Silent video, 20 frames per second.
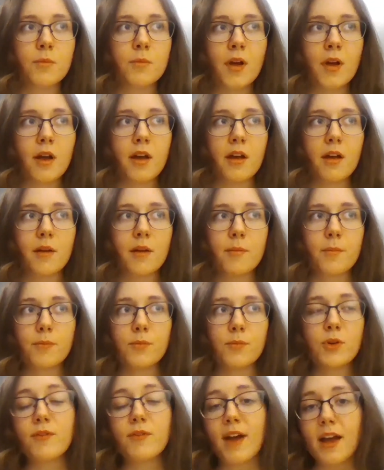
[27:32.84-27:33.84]
um,
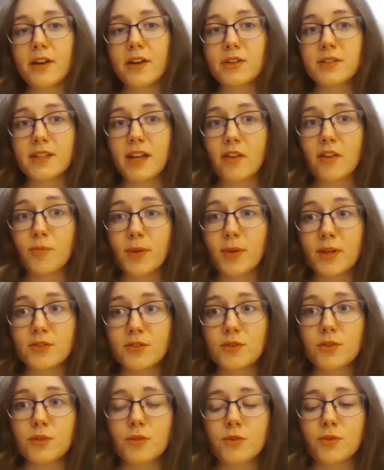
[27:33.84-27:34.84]
providers I've been
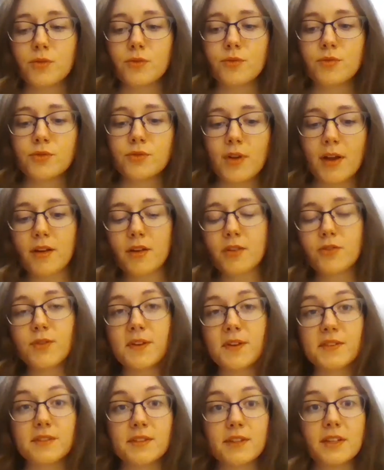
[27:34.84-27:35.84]
to who try to
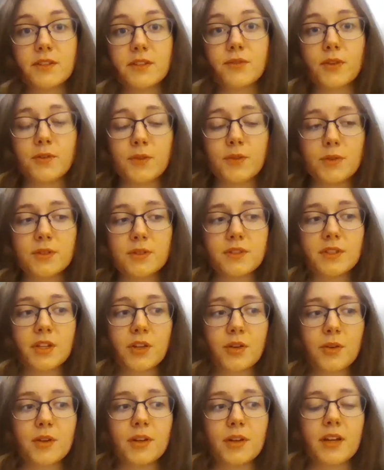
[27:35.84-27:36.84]
address needs for food
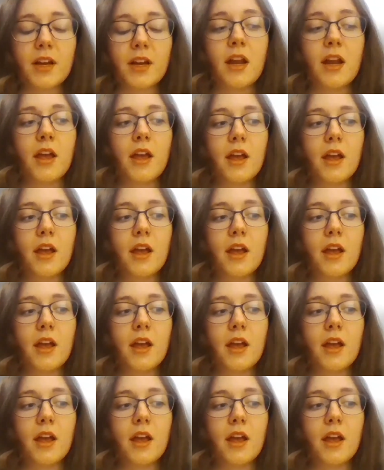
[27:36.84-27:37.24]
insecurity,